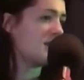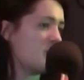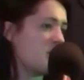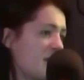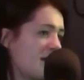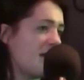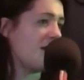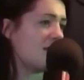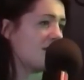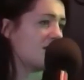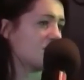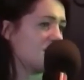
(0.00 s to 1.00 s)
end up a bit
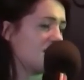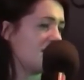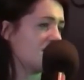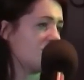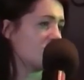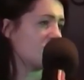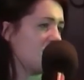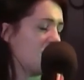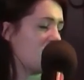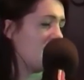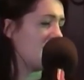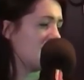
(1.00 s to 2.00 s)
chaotic because we tend to just
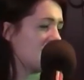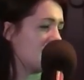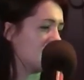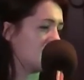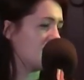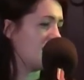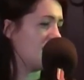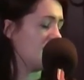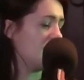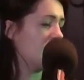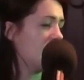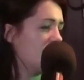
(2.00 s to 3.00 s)
not plan things, and
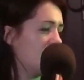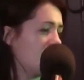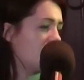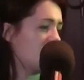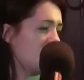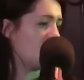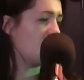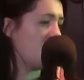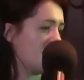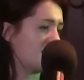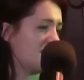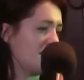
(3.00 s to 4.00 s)
then you know,
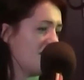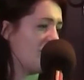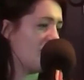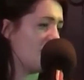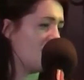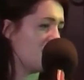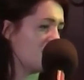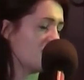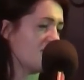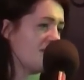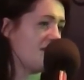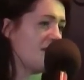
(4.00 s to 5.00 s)
next thing you know,
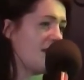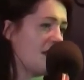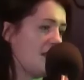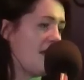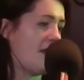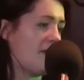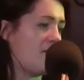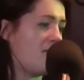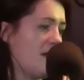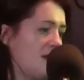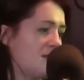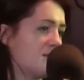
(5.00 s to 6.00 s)
you get a kick in the
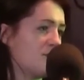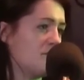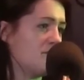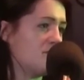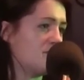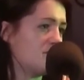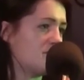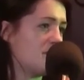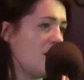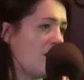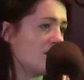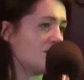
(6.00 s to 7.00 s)
face from
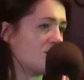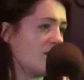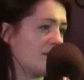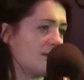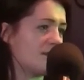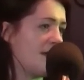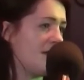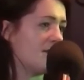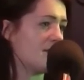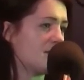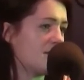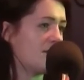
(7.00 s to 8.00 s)
pockets during the
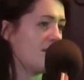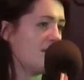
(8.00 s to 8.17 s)
set.